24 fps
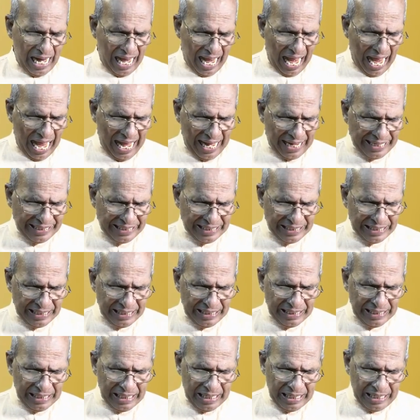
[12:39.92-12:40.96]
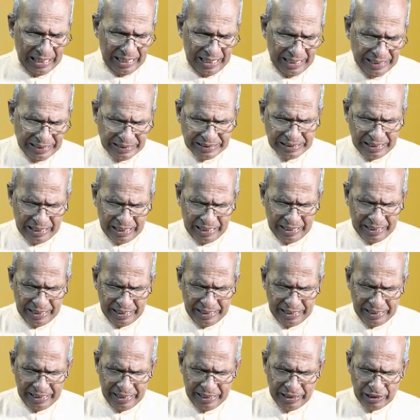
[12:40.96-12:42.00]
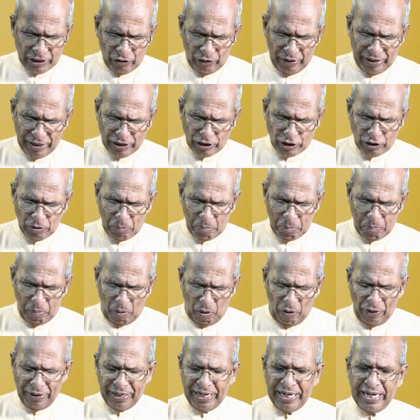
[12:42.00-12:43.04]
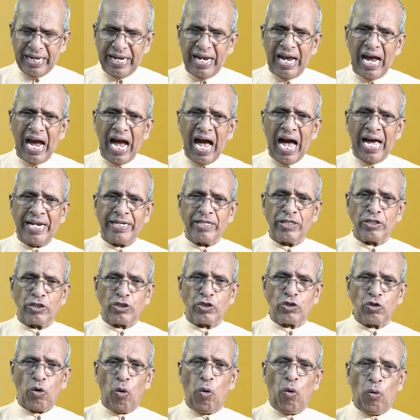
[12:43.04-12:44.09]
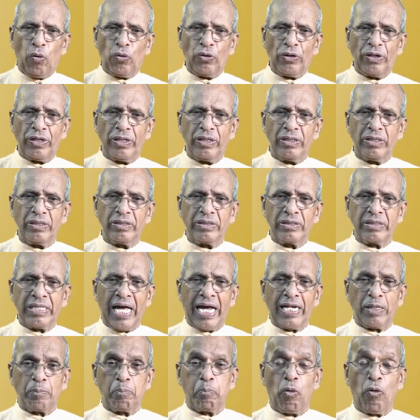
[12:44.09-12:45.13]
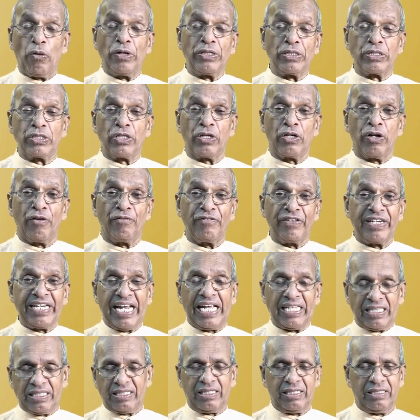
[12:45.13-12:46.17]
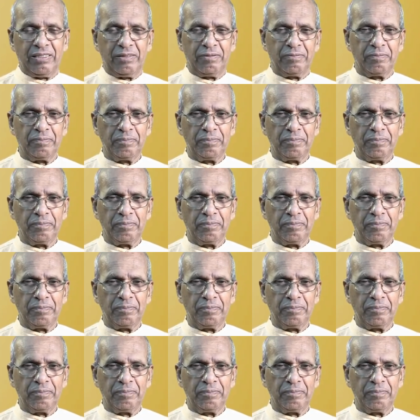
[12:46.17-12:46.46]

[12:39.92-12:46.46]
and entered into his body and soul, that poison of death.